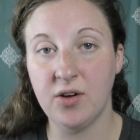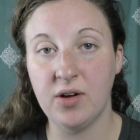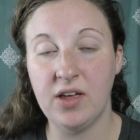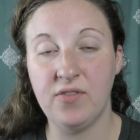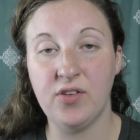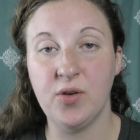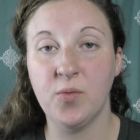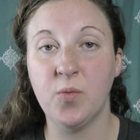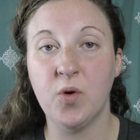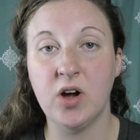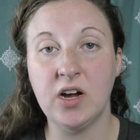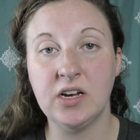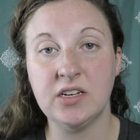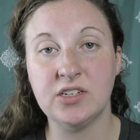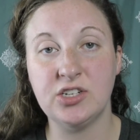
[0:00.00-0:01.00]
If you
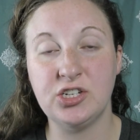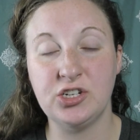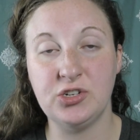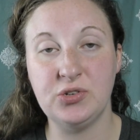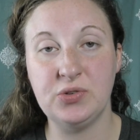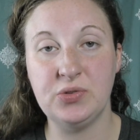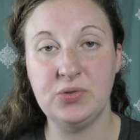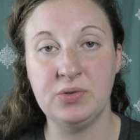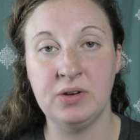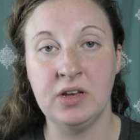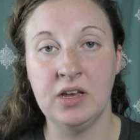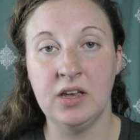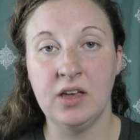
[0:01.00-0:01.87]
want to